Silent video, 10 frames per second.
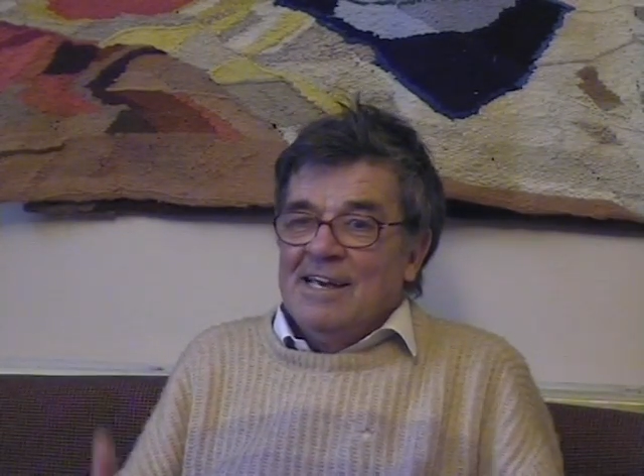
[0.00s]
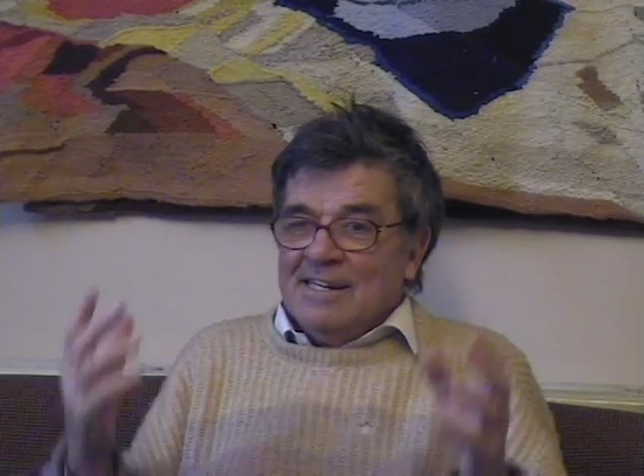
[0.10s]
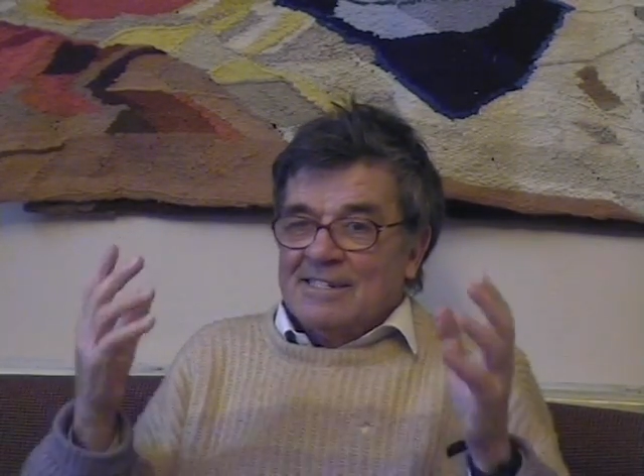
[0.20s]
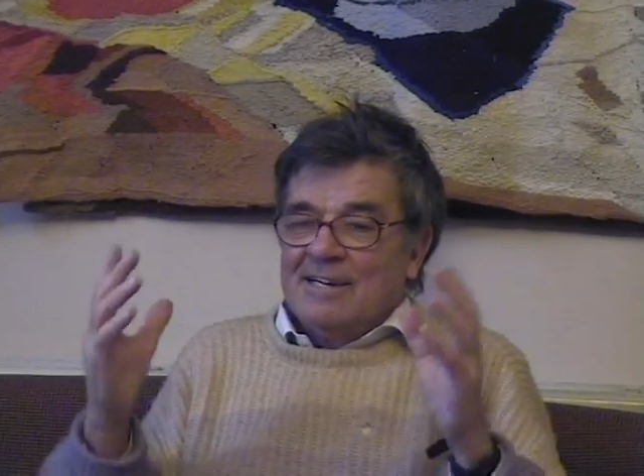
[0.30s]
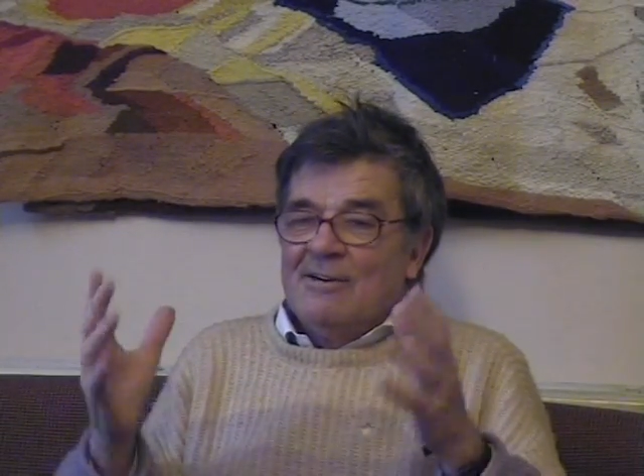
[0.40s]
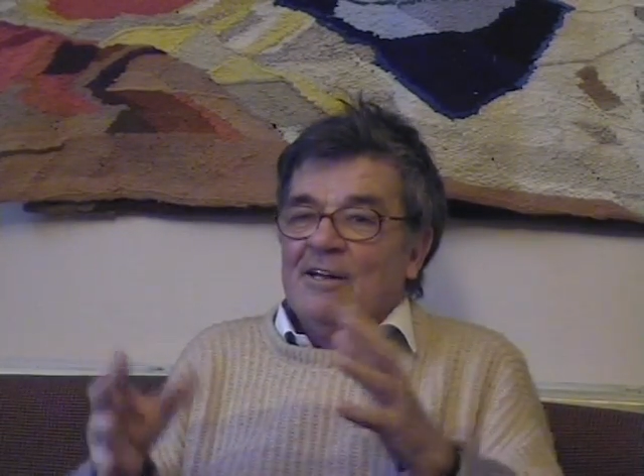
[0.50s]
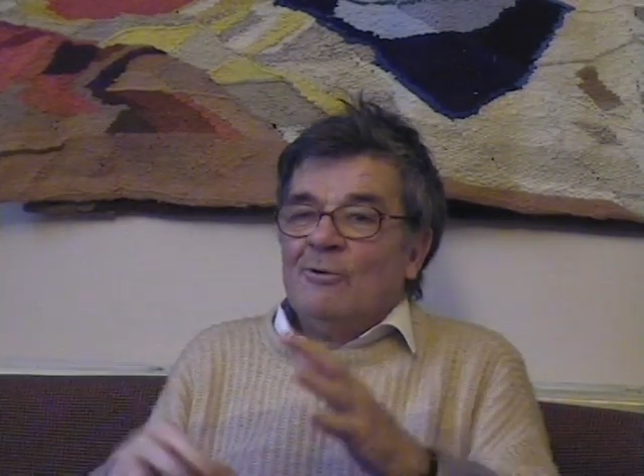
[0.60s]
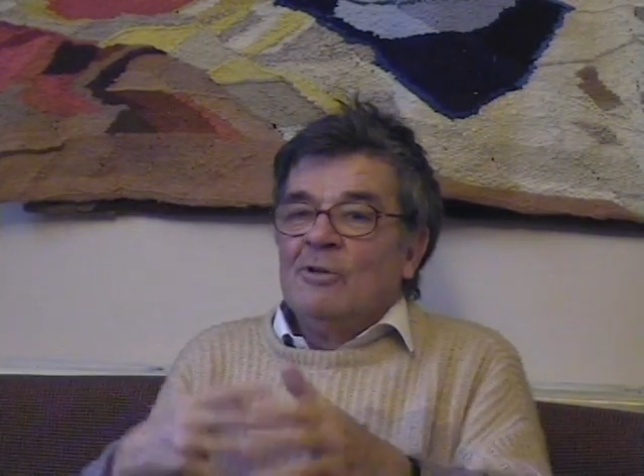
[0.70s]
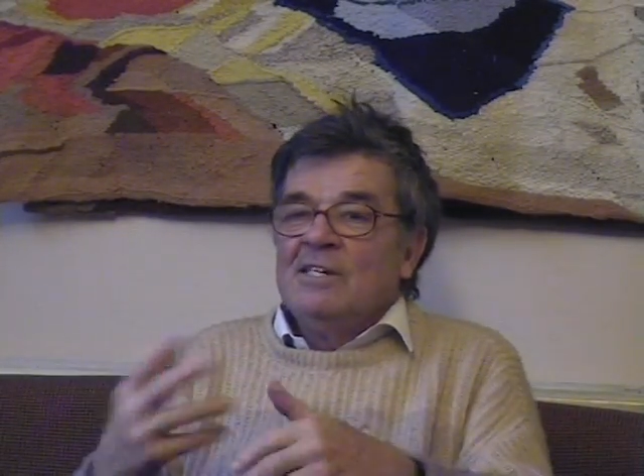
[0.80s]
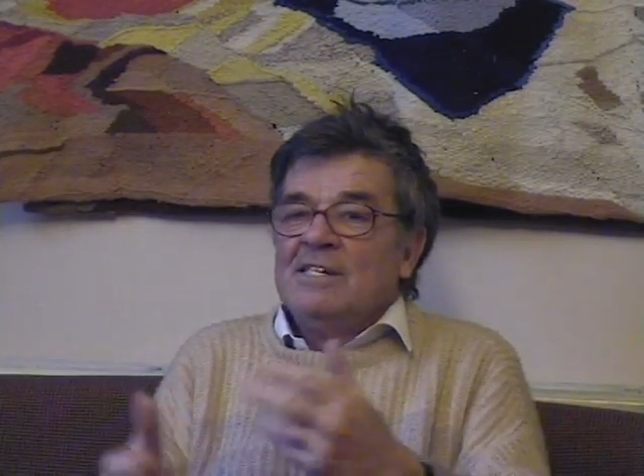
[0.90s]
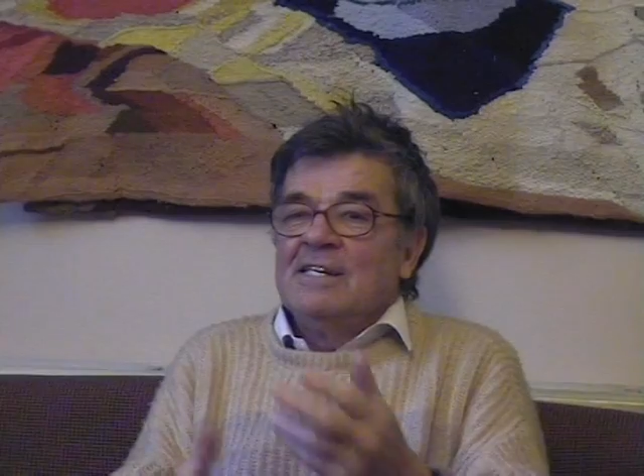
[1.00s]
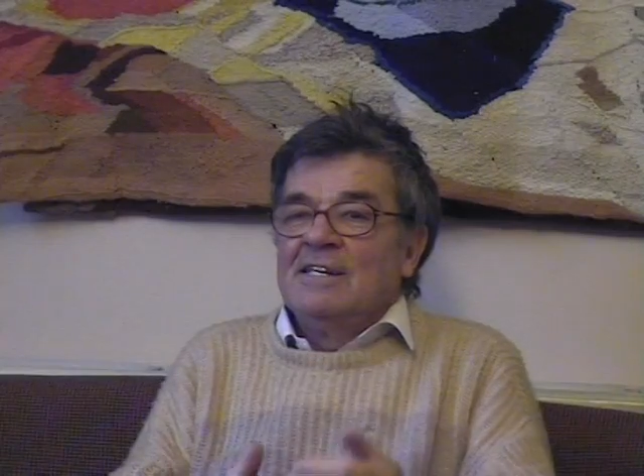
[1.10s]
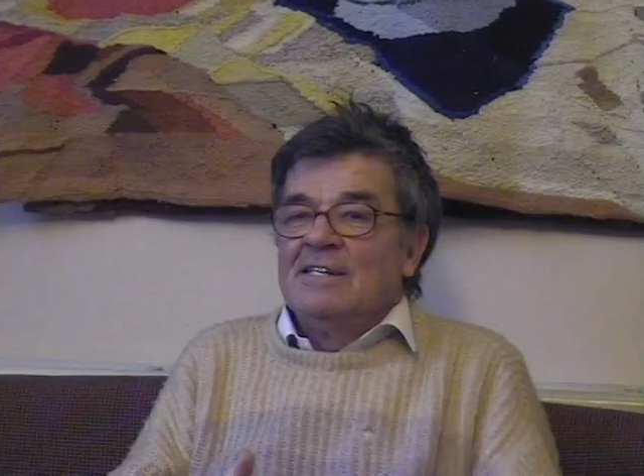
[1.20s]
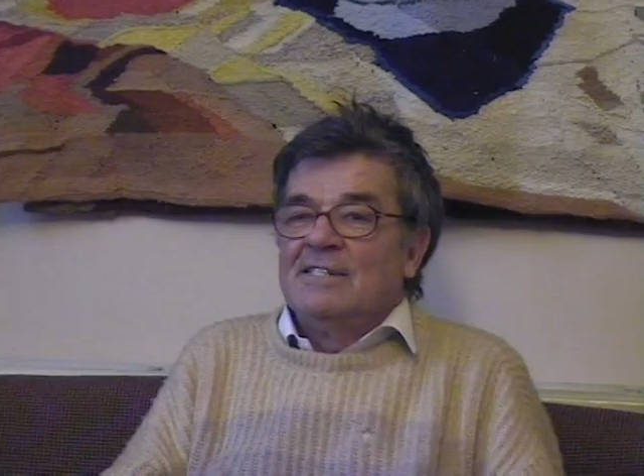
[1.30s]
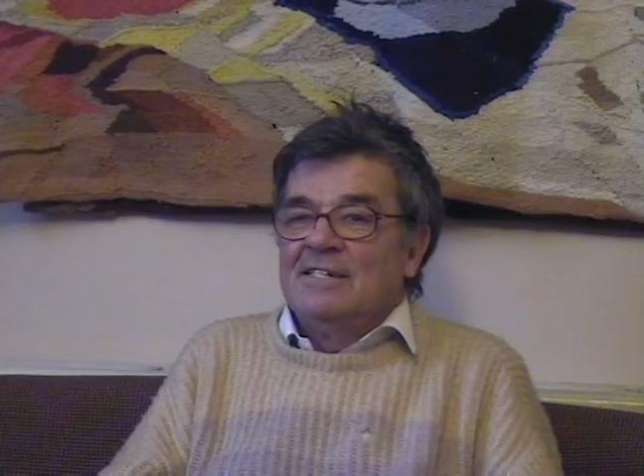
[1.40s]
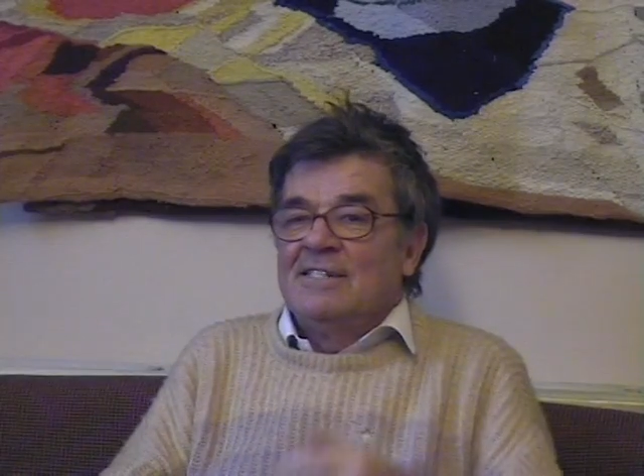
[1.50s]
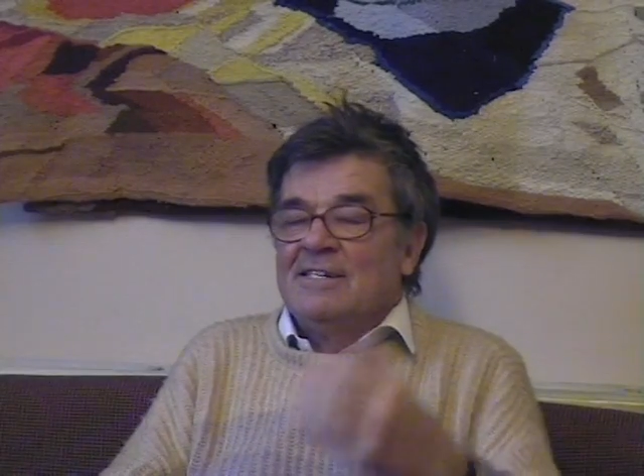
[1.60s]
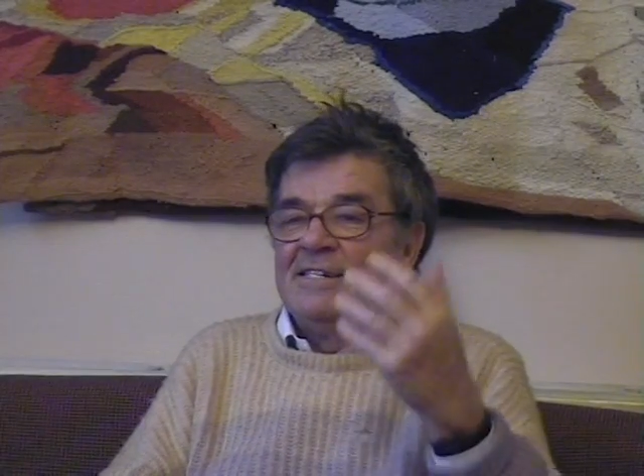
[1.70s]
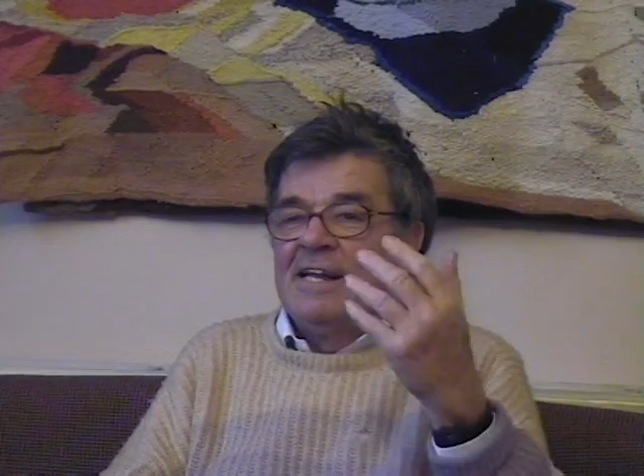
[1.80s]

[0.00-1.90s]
So, and all these inconsistencies,